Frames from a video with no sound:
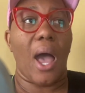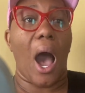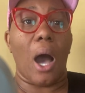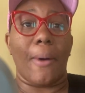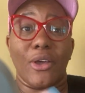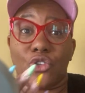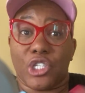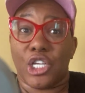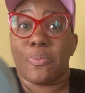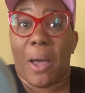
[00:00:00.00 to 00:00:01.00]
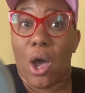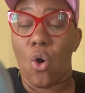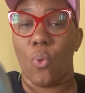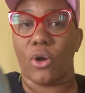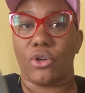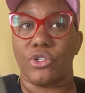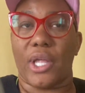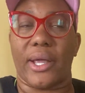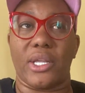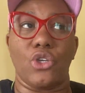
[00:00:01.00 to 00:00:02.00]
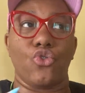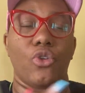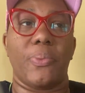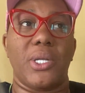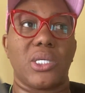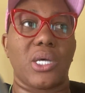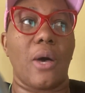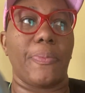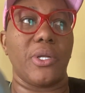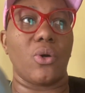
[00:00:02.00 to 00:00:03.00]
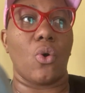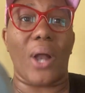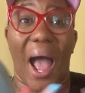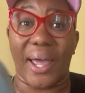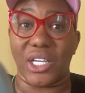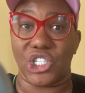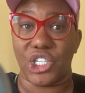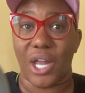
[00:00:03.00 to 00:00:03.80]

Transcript: Um, I used to teach my coworkers. Like there used to be this company called ING